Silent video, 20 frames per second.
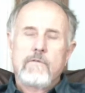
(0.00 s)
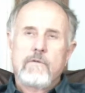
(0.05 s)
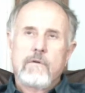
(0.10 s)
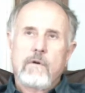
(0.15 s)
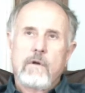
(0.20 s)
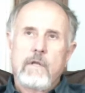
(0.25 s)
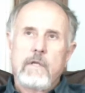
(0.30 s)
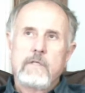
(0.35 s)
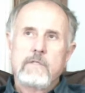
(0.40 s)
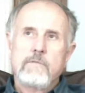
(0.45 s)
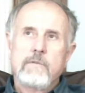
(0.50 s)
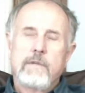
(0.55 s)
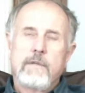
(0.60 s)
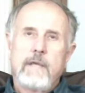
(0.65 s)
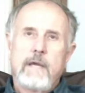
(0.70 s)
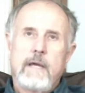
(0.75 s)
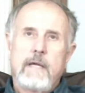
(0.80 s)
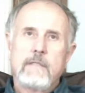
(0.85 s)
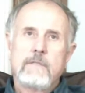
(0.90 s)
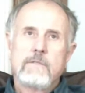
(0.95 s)
story is with
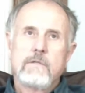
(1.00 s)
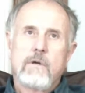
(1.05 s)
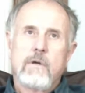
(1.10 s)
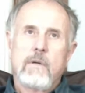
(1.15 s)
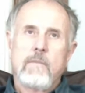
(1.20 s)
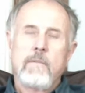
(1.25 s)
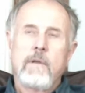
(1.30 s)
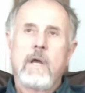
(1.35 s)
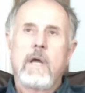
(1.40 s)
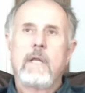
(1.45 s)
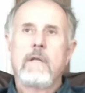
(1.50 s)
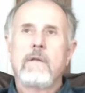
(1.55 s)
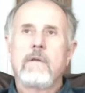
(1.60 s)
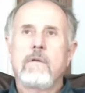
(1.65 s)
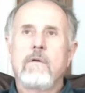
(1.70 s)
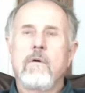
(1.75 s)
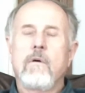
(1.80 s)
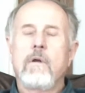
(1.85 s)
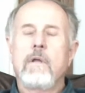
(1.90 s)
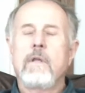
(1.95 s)
that. So I'm
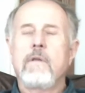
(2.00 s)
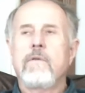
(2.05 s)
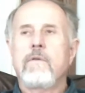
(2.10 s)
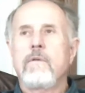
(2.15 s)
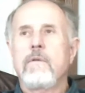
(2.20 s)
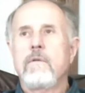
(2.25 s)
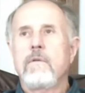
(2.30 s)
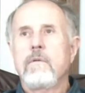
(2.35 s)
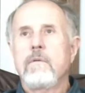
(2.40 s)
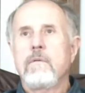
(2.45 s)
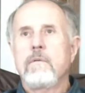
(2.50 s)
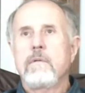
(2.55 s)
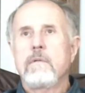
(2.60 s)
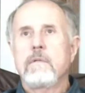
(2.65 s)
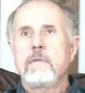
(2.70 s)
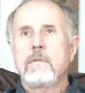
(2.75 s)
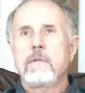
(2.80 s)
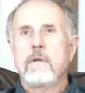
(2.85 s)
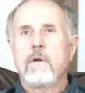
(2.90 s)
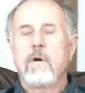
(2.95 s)
not going to
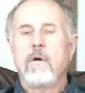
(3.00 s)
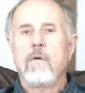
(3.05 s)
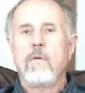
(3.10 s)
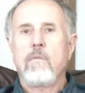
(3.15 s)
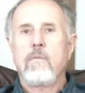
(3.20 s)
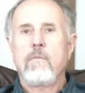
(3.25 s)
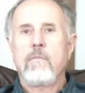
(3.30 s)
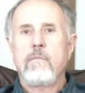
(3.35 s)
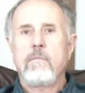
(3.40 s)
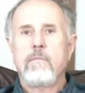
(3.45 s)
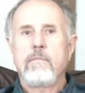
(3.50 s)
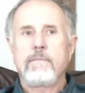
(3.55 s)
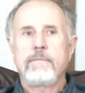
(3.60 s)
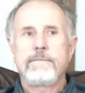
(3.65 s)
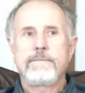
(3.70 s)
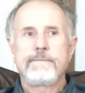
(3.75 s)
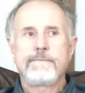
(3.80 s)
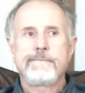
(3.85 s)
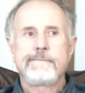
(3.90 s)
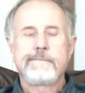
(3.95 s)
go,
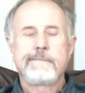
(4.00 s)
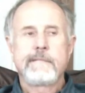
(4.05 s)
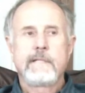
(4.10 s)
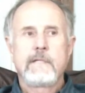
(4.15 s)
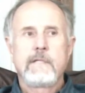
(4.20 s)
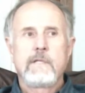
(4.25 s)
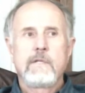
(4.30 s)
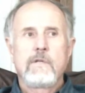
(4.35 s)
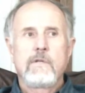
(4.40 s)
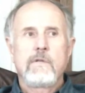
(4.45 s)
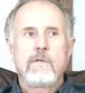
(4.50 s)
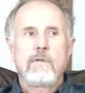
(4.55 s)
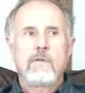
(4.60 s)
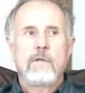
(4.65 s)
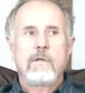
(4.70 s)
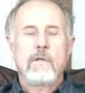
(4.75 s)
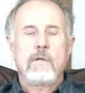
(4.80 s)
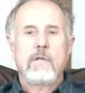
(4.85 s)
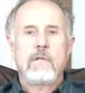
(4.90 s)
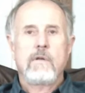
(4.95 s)

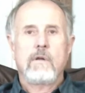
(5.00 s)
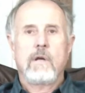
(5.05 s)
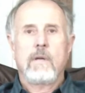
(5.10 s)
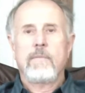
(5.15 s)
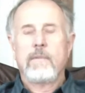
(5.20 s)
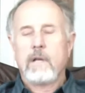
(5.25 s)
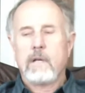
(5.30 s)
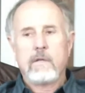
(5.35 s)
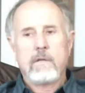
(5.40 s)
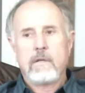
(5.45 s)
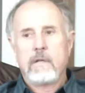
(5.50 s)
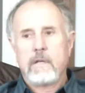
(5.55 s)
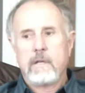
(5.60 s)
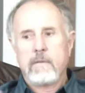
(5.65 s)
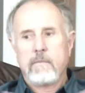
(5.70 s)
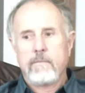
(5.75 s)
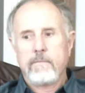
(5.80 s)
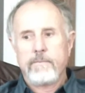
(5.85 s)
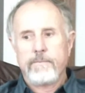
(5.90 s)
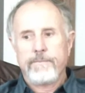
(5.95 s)
I'm not
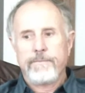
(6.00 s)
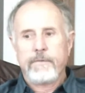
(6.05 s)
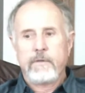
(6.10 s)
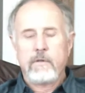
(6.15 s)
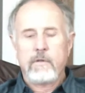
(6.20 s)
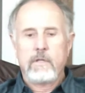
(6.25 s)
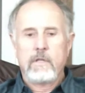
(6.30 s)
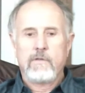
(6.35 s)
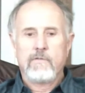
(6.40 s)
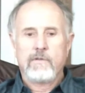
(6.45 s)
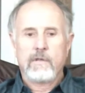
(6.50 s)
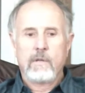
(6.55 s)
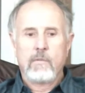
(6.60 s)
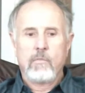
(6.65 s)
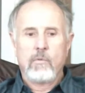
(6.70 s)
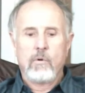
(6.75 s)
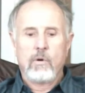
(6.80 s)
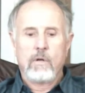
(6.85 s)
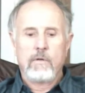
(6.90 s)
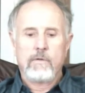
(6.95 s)
going to do this
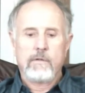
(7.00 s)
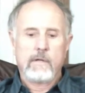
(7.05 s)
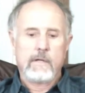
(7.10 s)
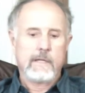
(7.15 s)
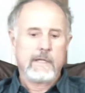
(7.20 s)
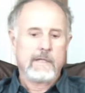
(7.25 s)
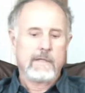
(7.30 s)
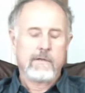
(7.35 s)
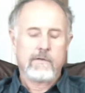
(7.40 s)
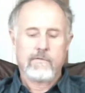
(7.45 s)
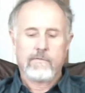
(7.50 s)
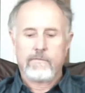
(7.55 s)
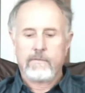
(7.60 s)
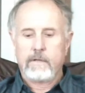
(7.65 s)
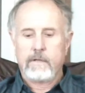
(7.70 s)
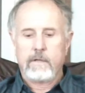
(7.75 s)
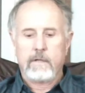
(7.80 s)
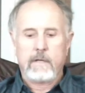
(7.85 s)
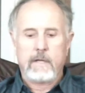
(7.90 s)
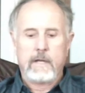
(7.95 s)
anymore until I get this
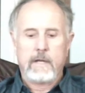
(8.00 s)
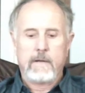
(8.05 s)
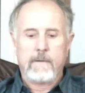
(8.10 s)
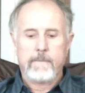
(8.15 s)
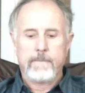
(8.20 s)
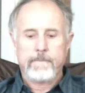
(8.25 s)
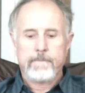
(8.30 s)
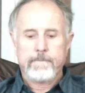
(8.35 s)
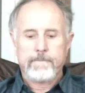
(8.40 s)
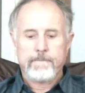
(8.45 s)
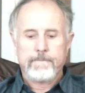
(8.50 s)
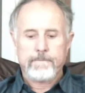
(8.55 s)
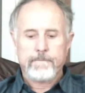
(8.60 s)
figured out.